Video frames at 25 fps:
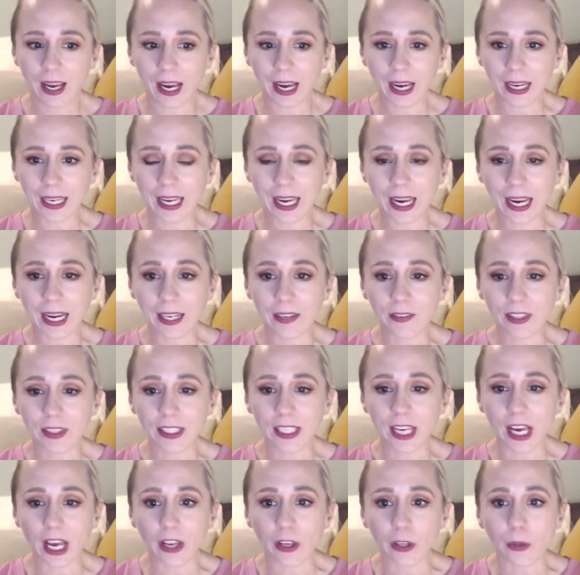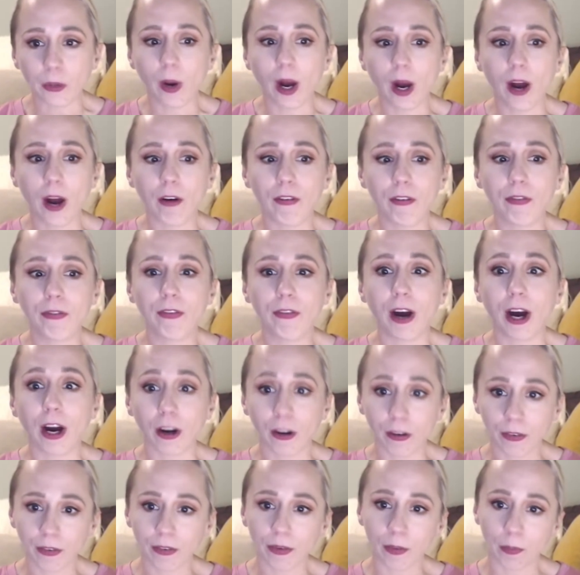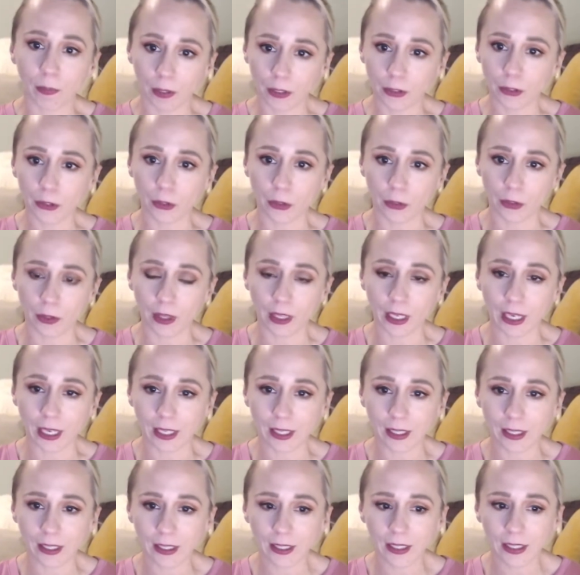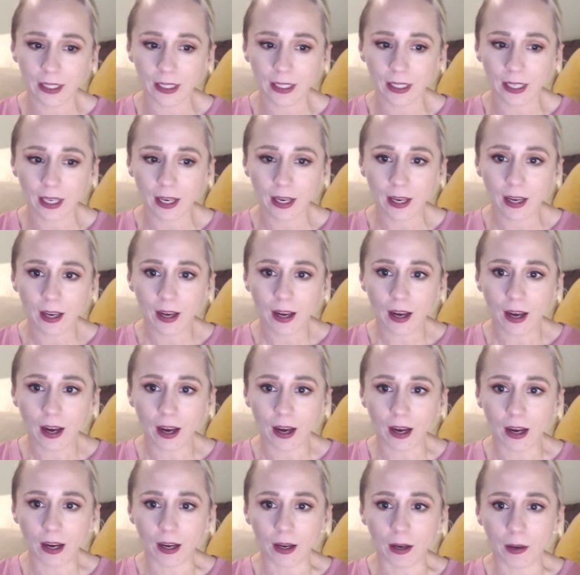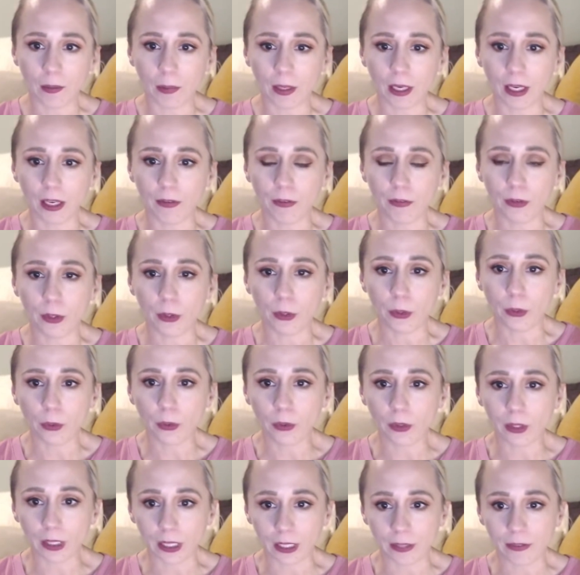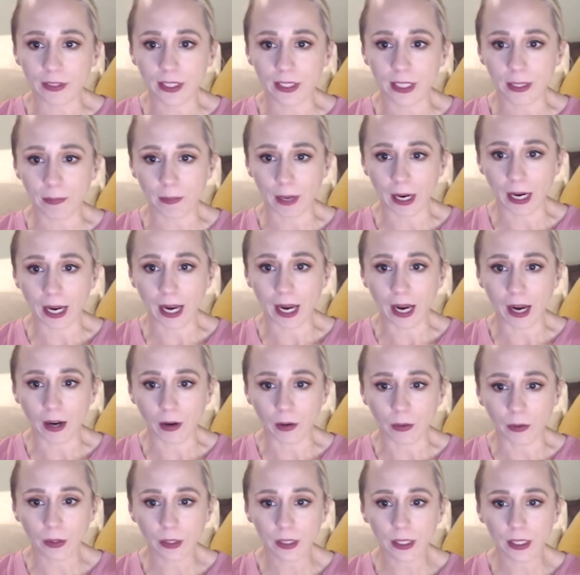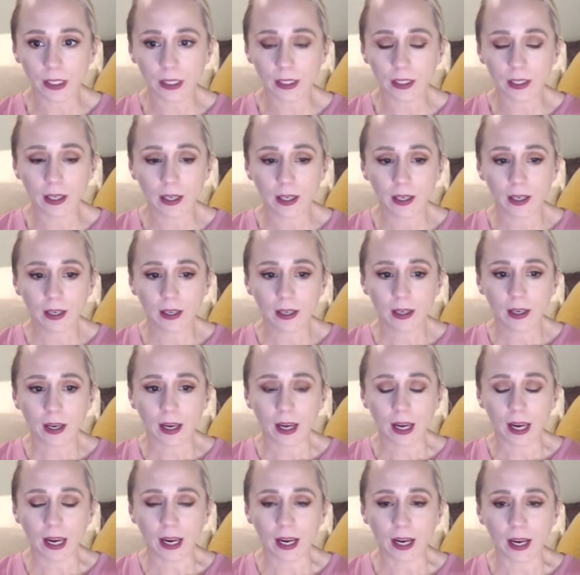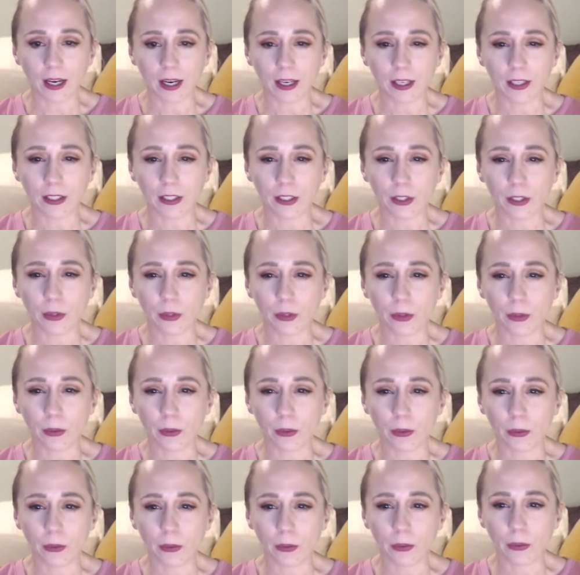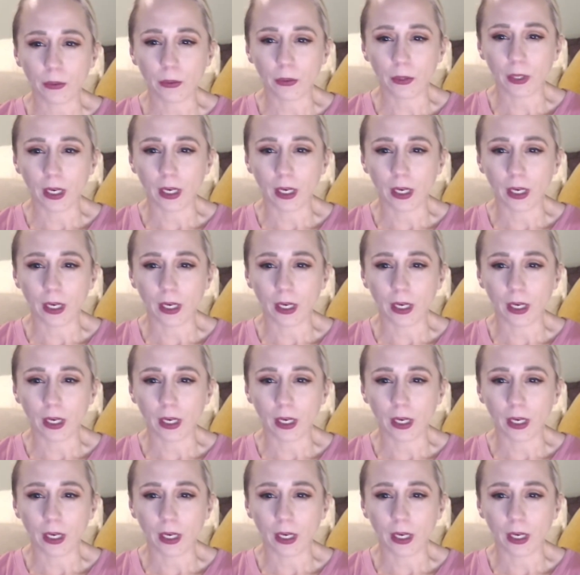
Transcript: can't even tell you how far from the truth that is. If you lived in my house and you